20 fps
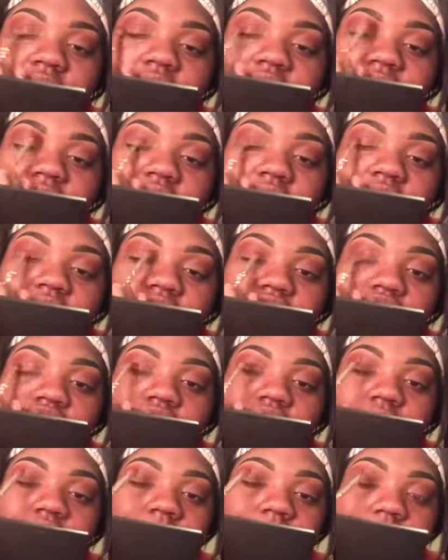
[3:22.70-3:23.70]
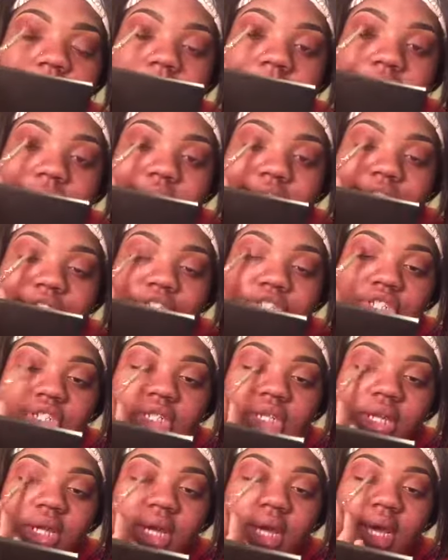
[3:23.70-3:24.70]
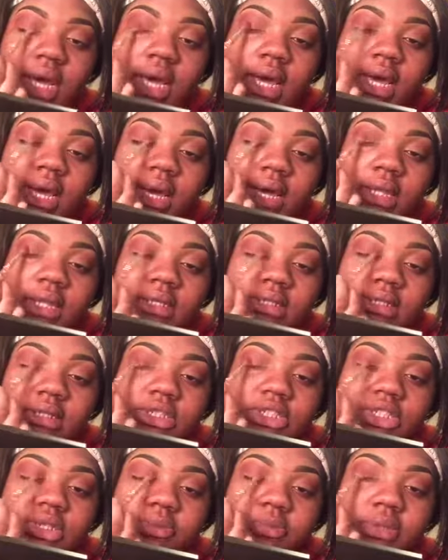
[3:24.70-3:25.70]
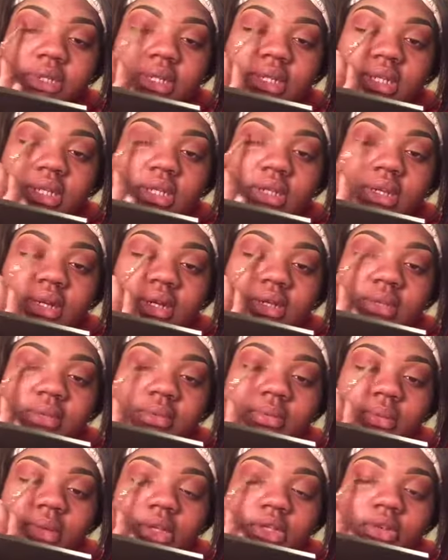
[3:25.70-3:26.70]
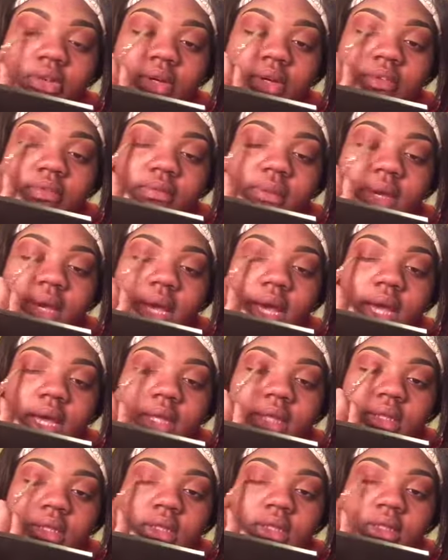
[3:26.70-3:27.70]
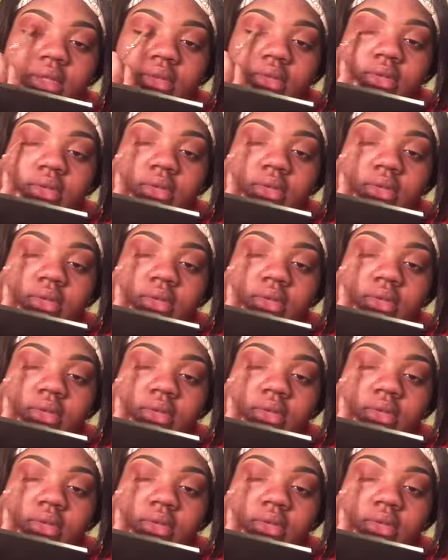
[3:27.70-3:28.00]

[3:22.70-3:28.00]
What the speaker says: have extra on my brush, I like to just put it on the middle of my eyelid.